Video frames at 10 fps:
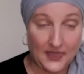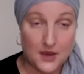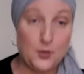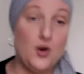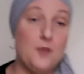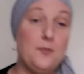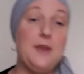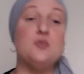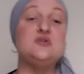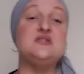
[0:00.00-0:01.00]
But what
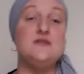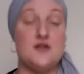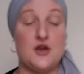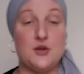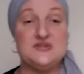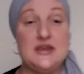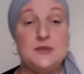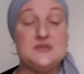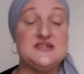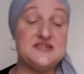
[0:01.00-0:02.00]
people didn't know was he
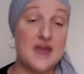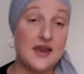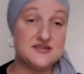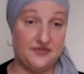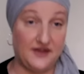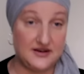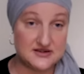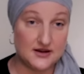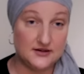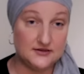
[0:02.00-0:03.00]
was a sex offender.